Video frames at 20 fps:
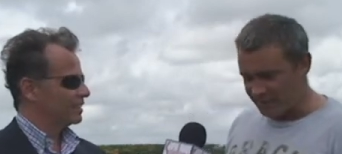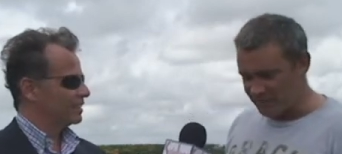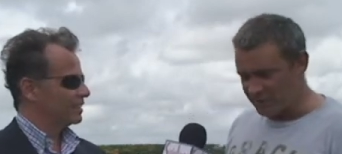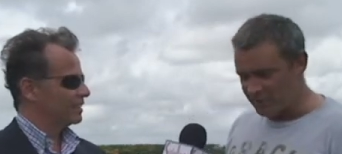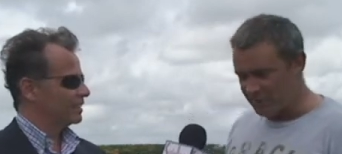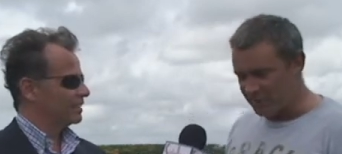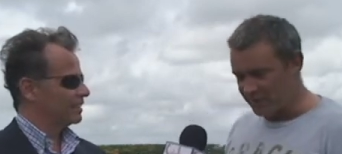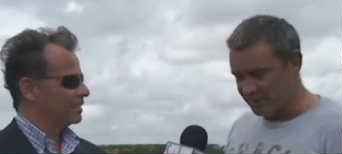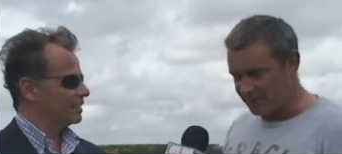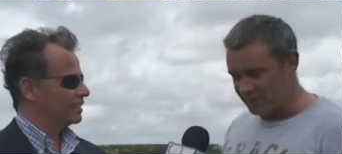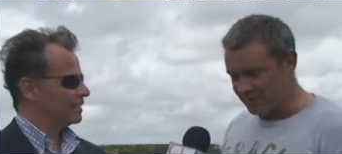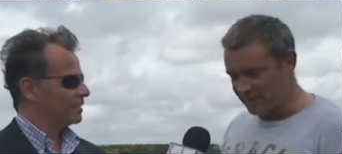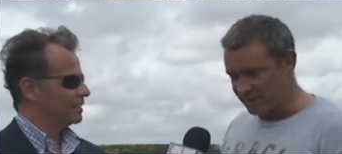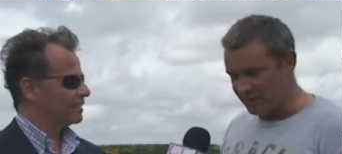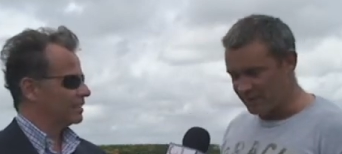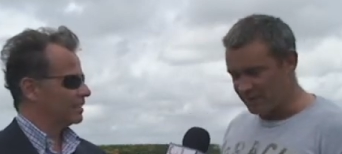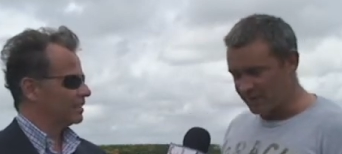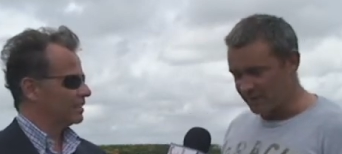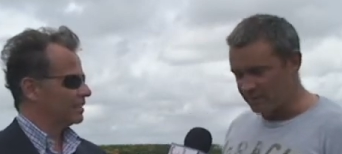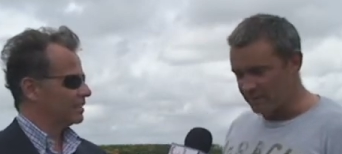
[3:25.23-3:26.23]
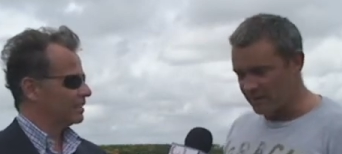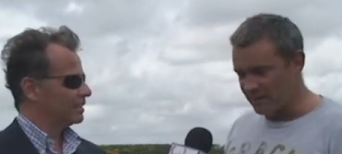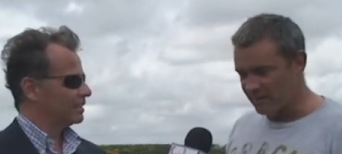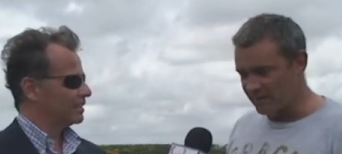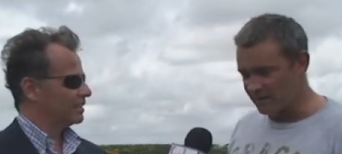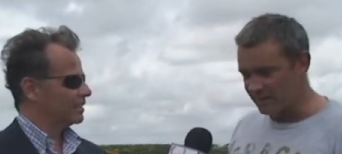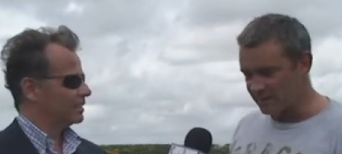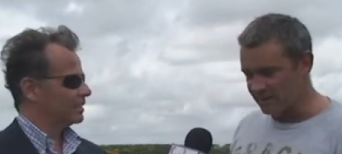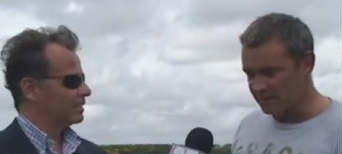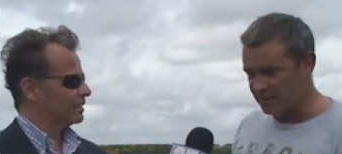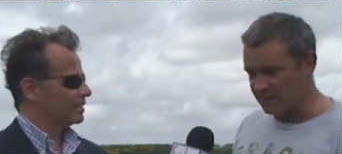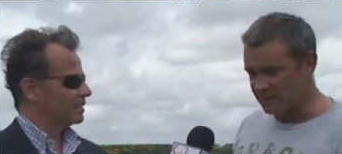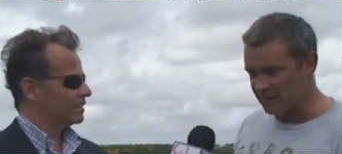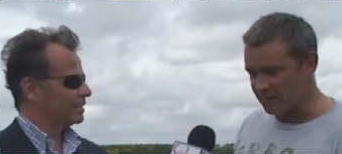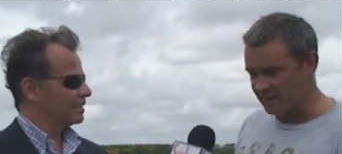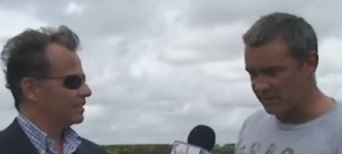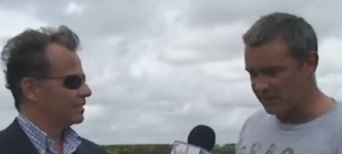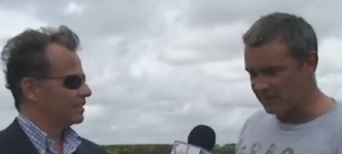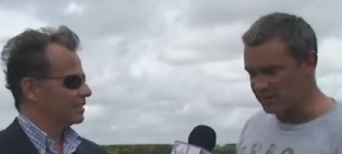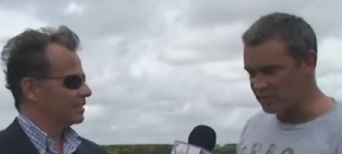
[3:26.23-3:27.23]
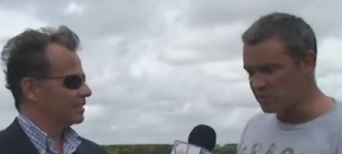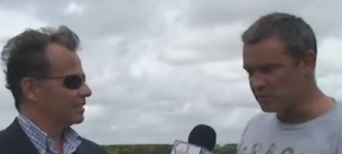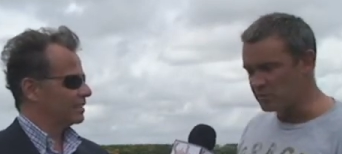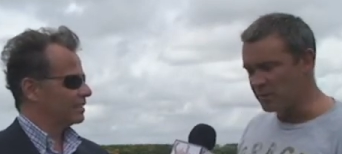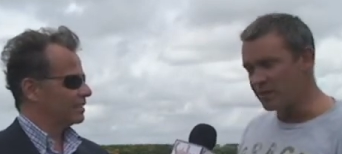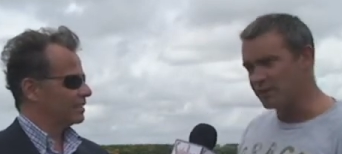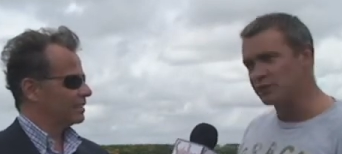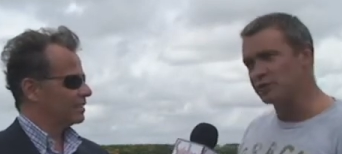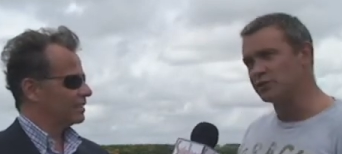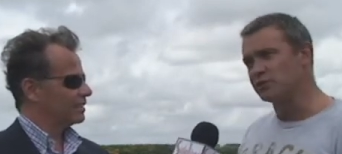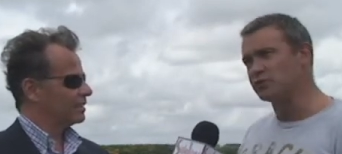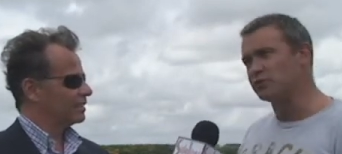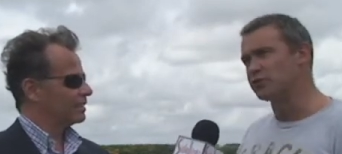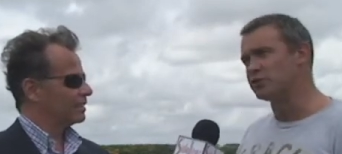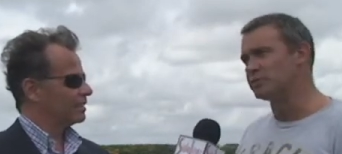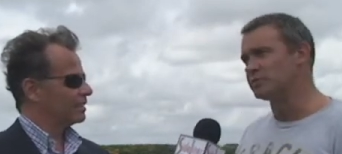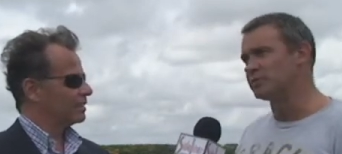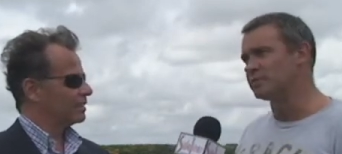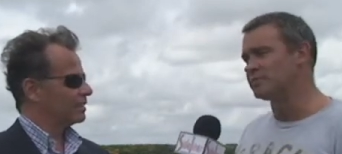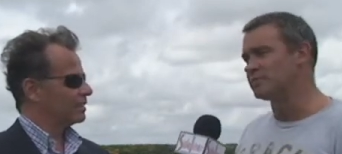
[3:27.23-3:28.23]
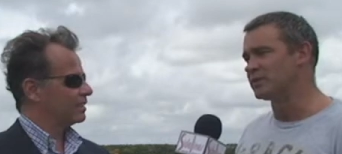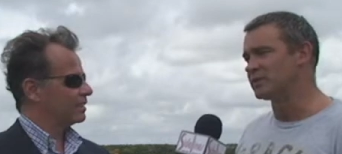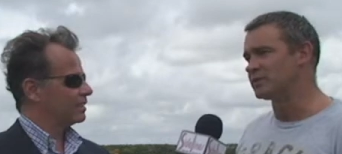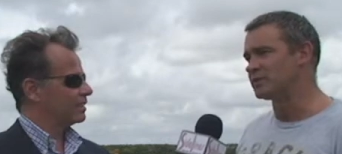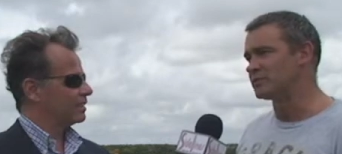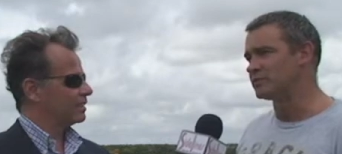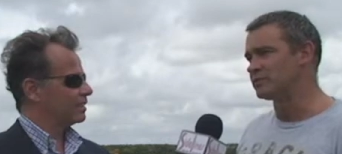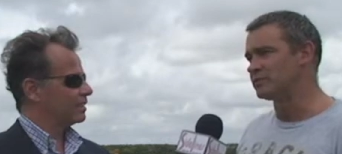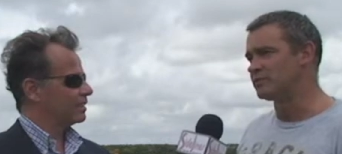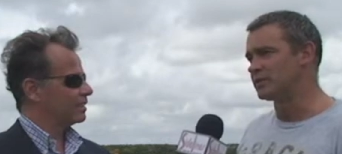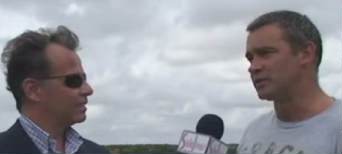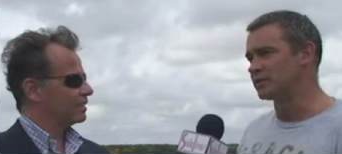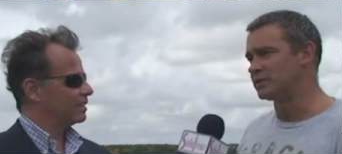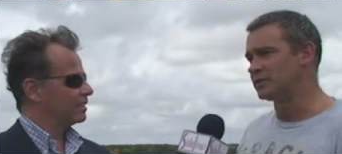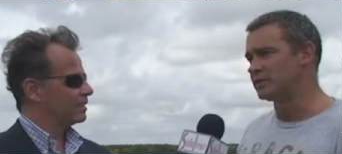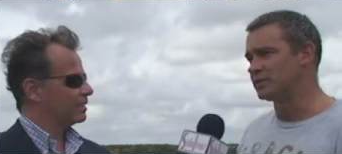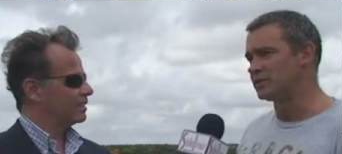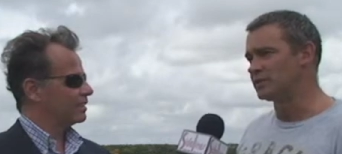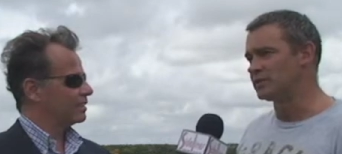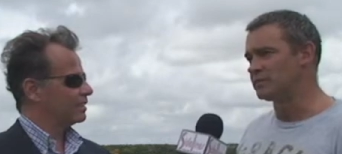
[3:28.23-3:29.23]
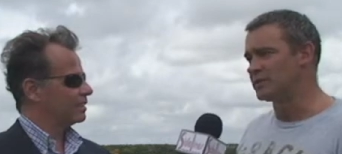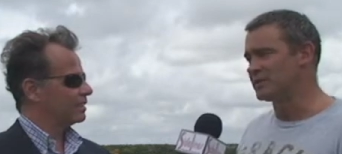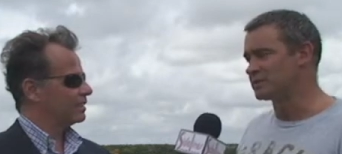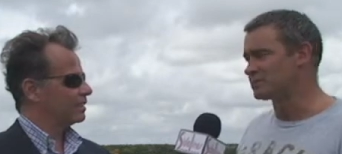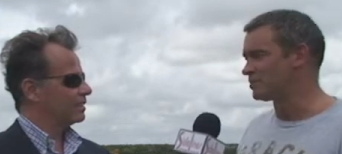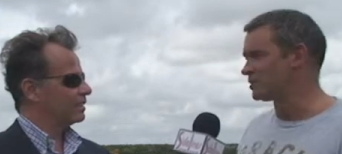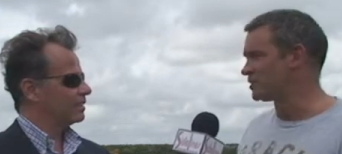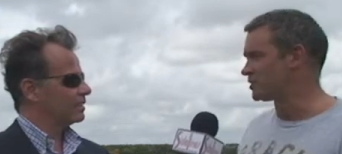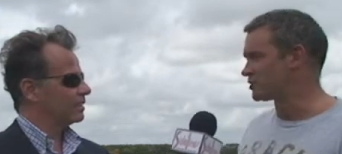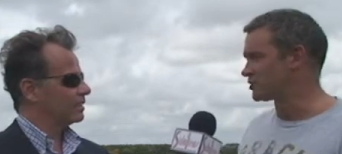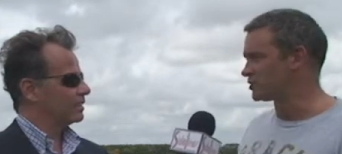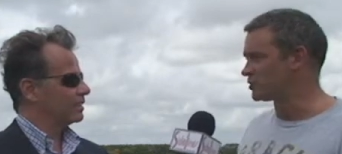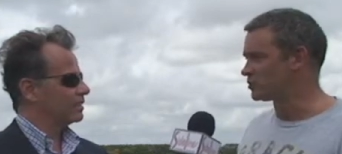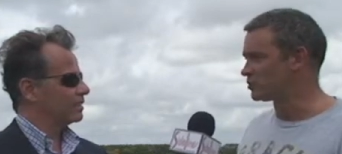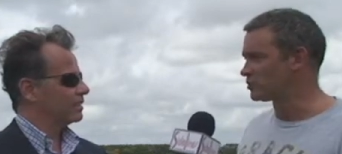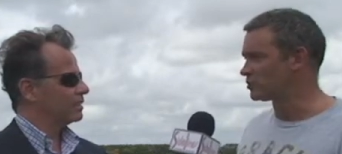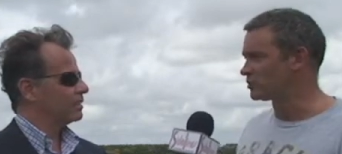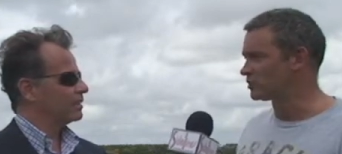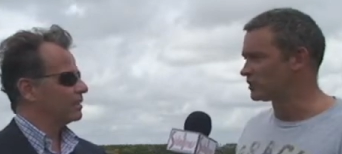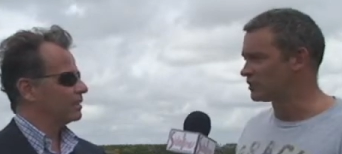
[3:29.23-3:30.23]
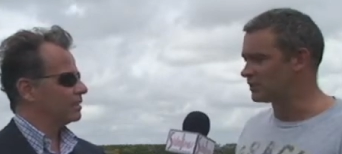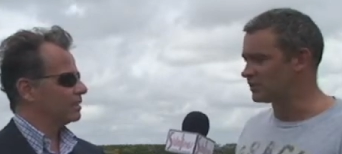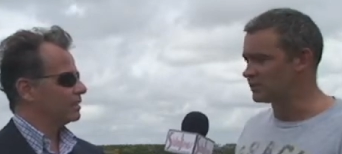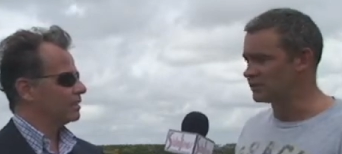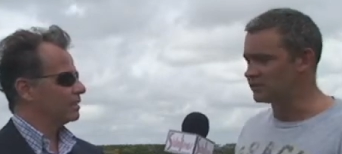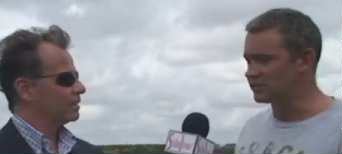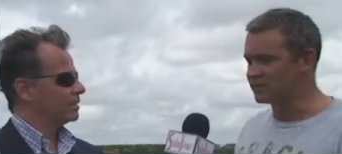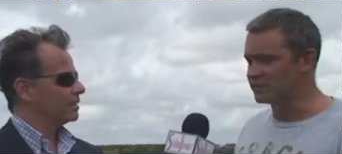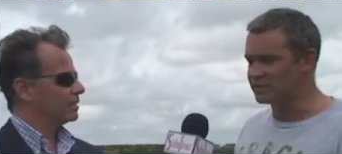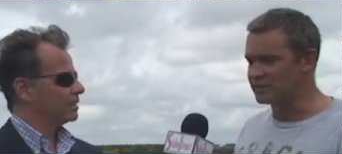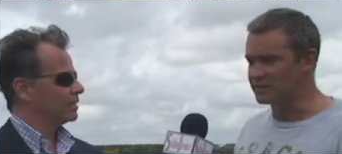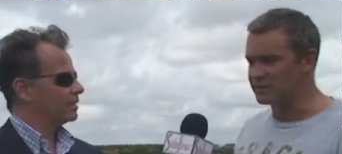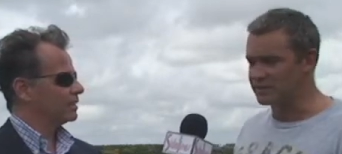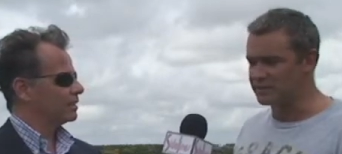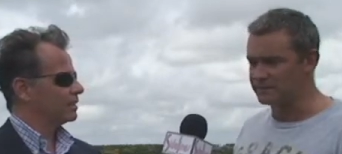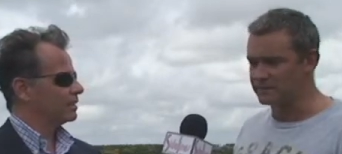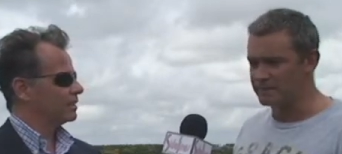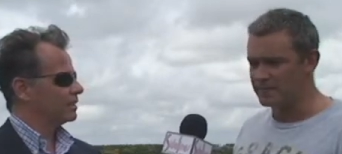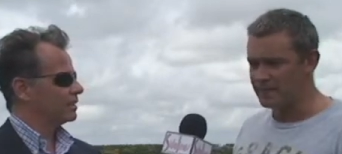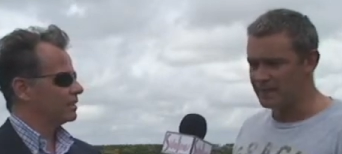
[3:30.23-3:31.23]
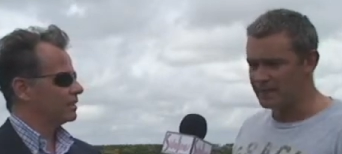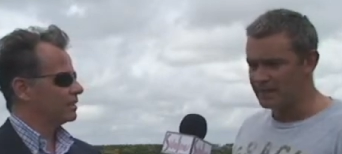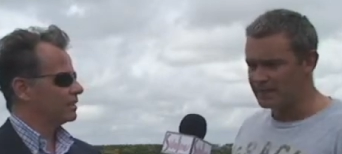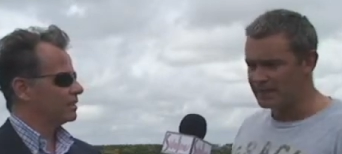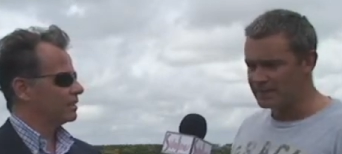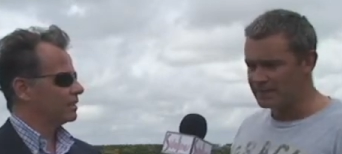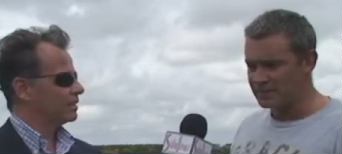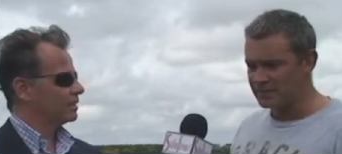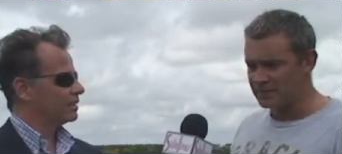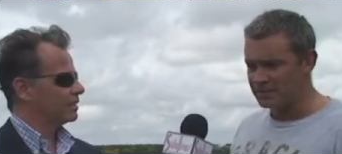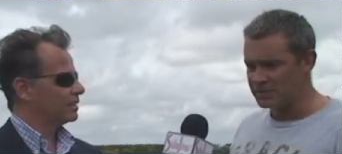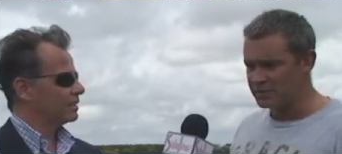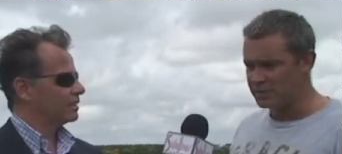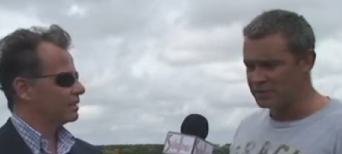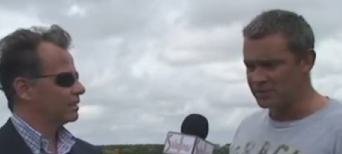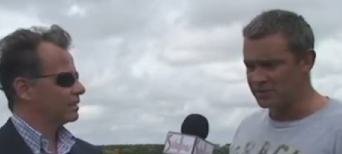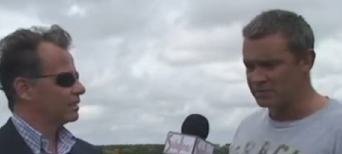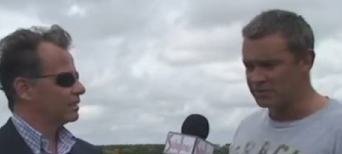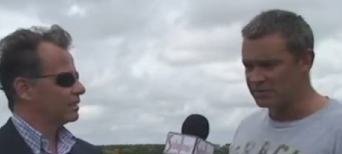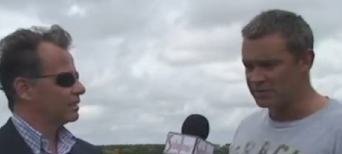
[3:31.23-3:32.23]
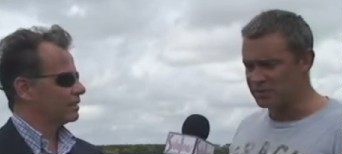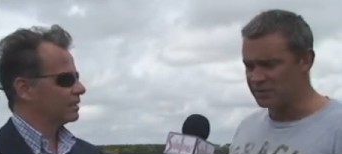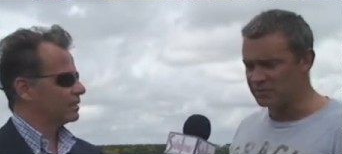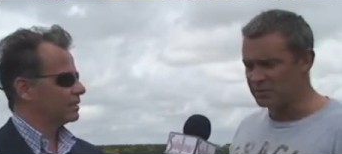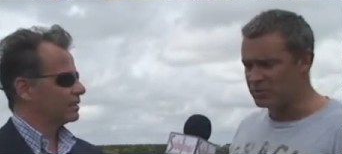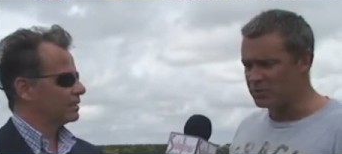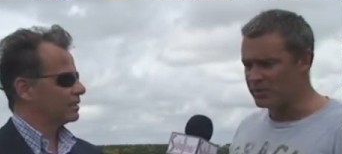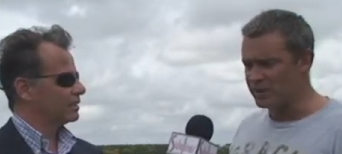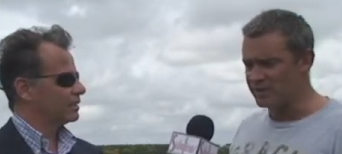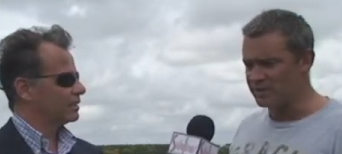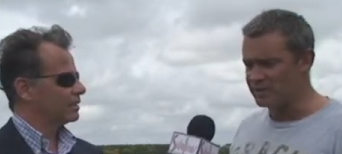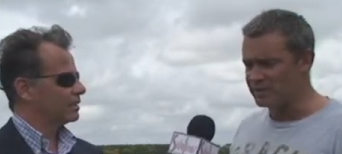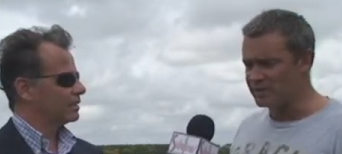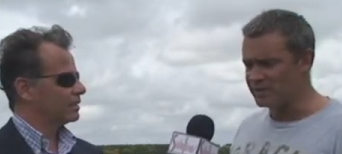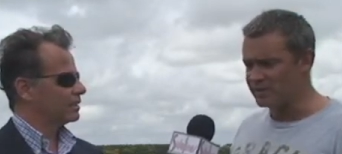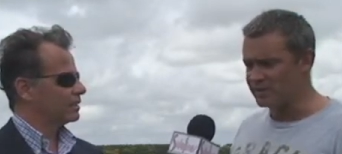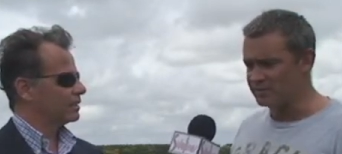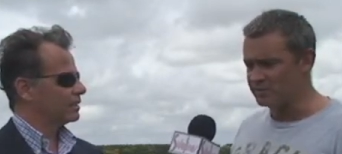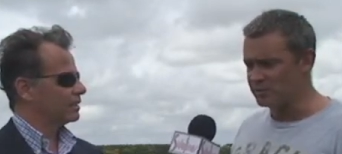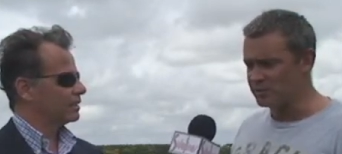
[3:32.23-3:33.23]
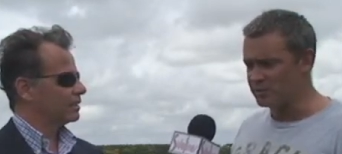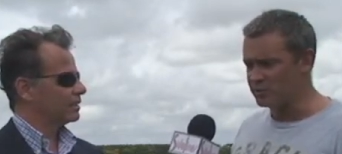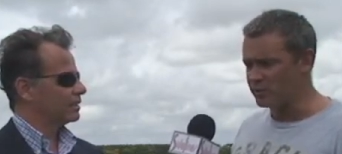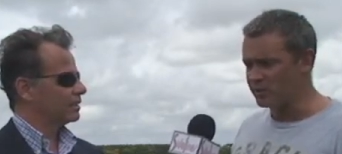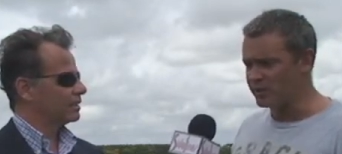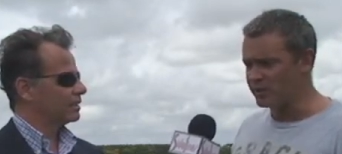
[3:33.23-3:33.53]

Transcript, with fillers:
Speaker 1: You know, I think um, it's uh, it's an amazing tournament because you've got you know the best players in the world here and um, just some some great teams and